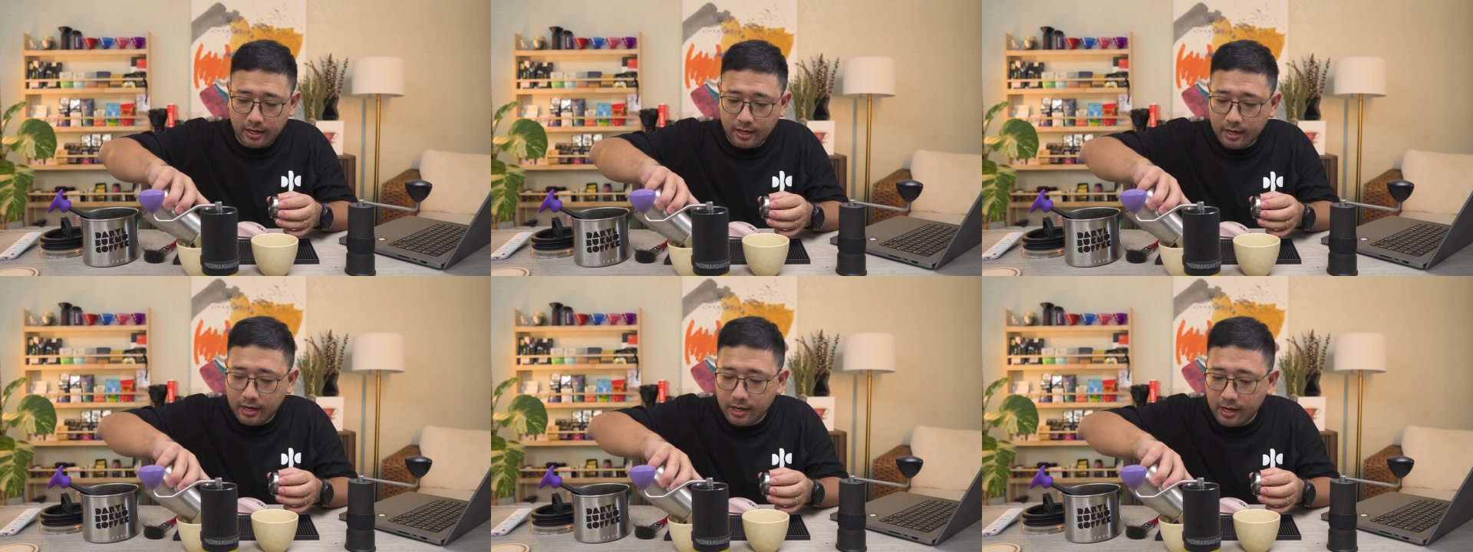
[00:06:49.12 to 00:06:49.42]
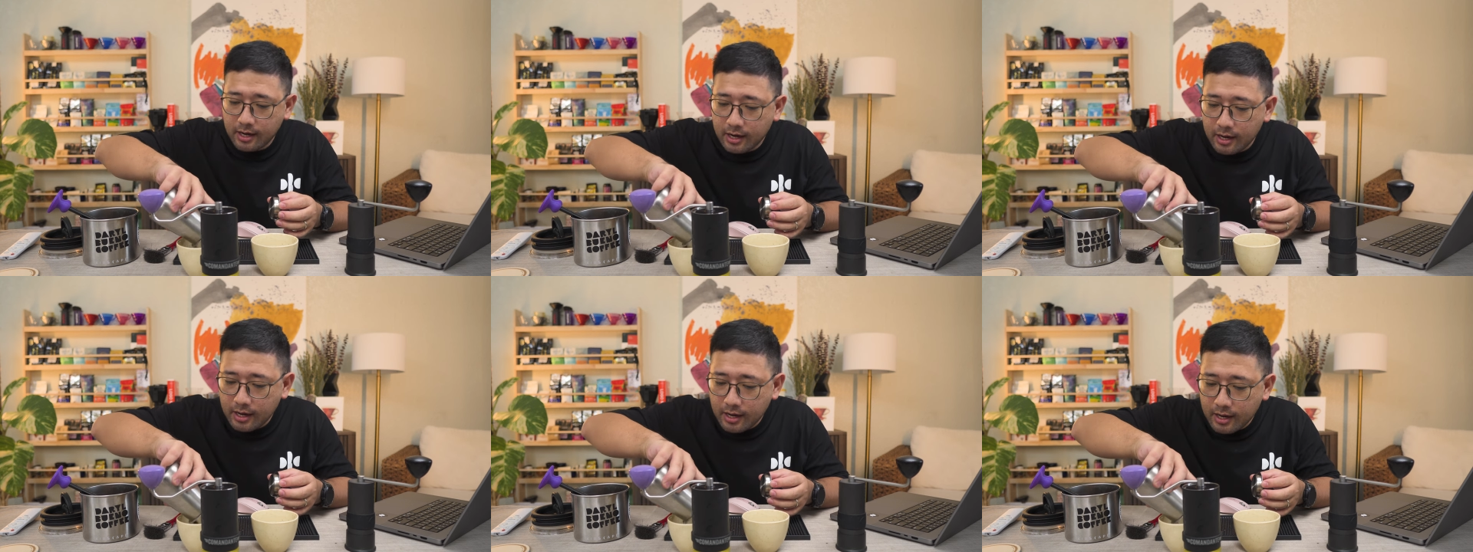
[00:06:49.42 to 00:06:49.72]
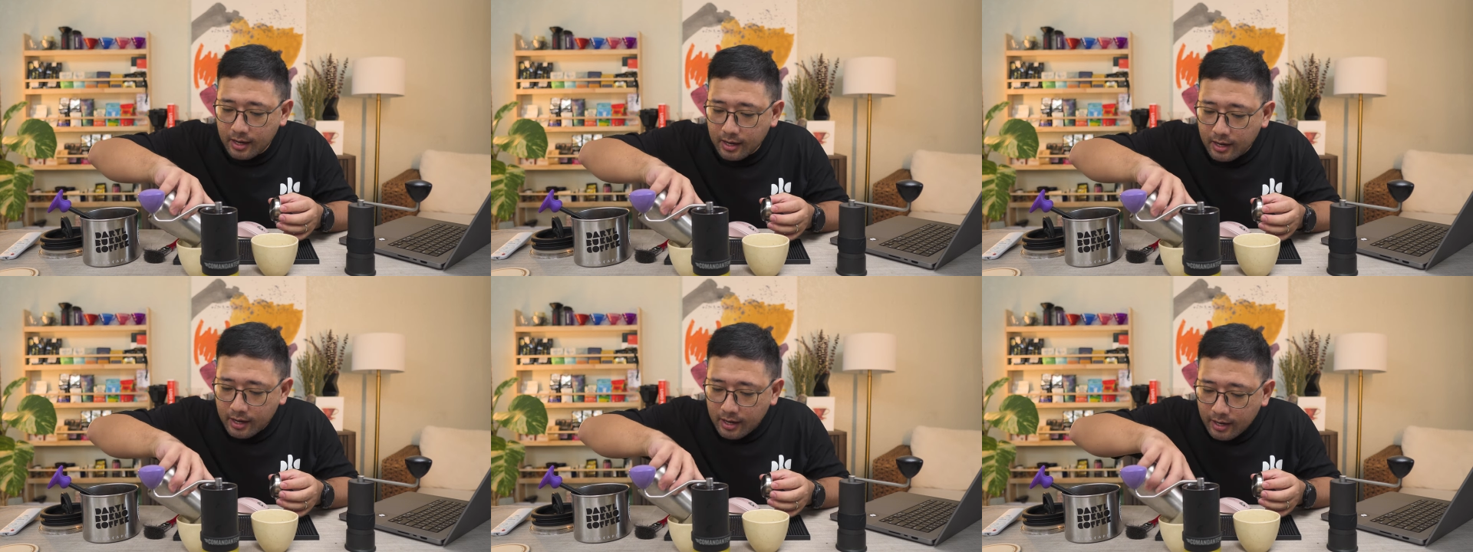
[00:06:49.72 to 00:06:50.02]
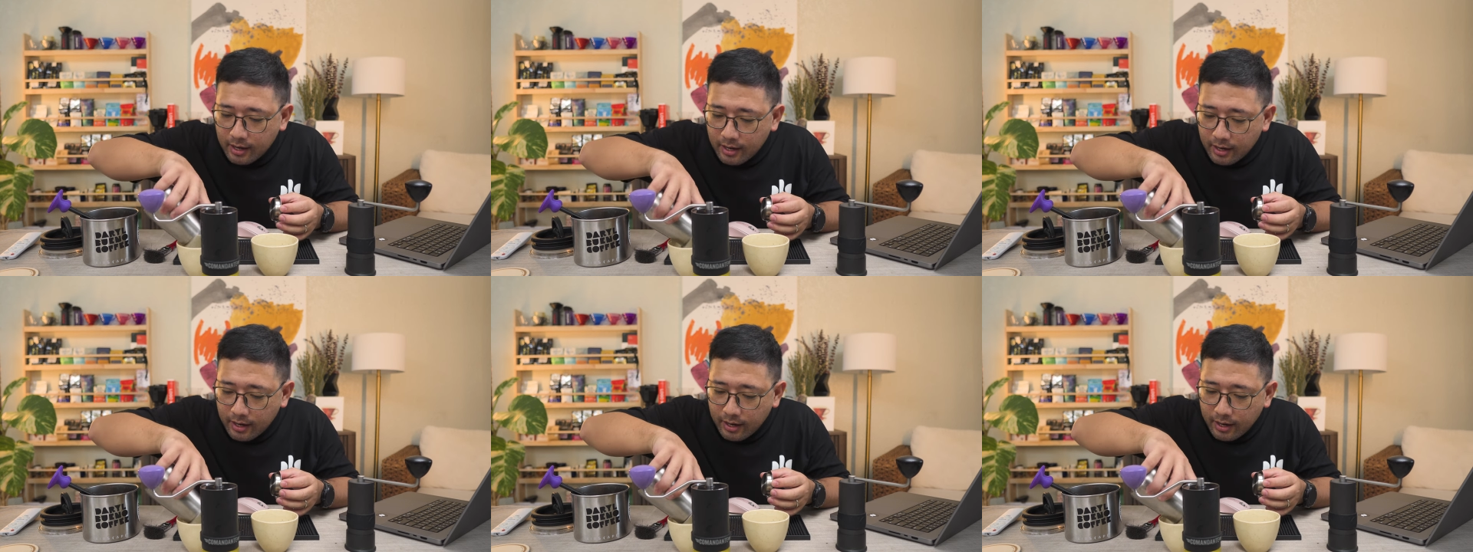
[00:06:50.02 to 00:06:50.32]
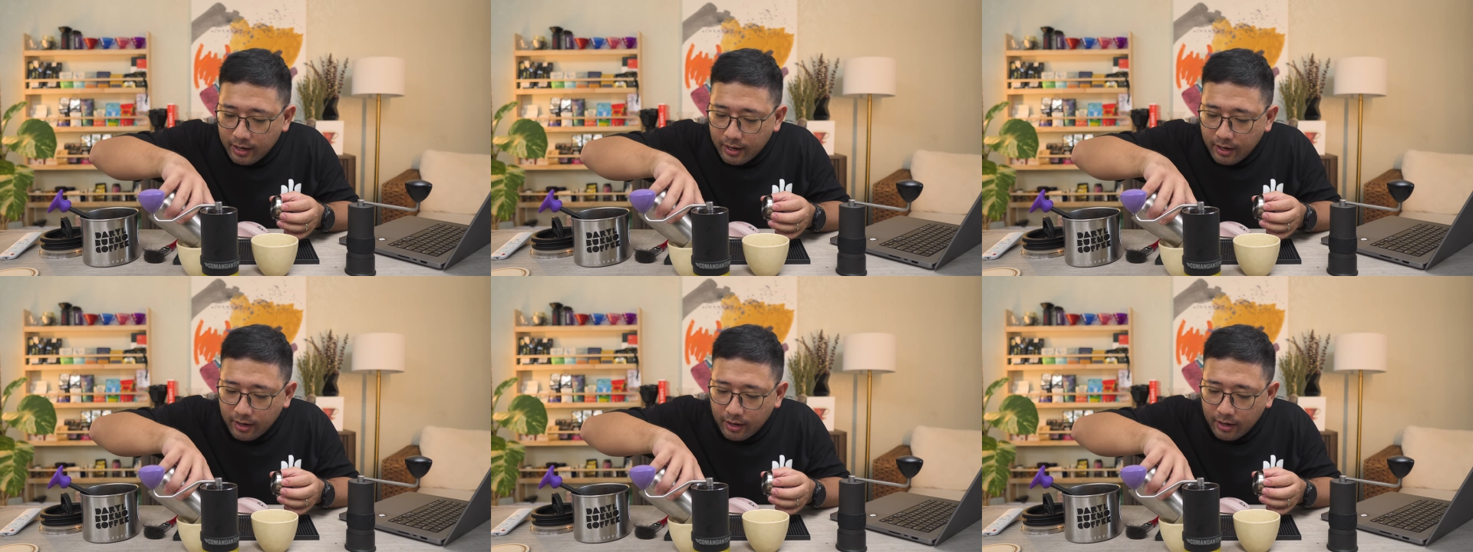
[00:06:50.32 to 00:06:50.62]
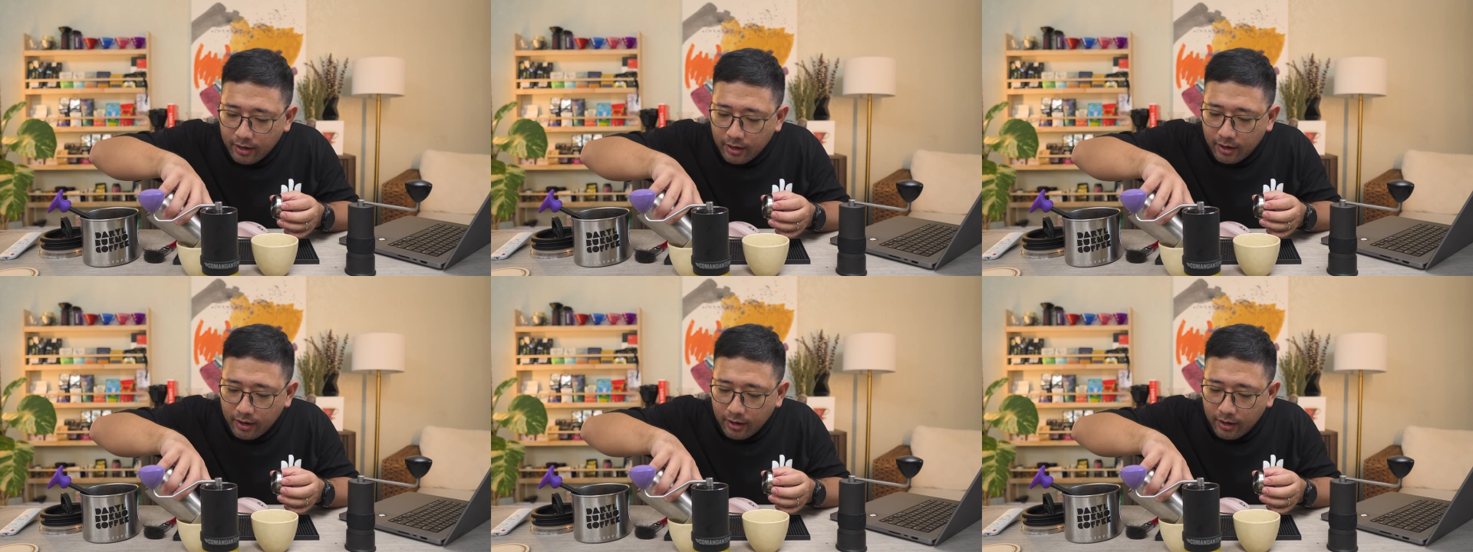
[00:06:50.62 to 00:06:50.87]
Nobody speaks.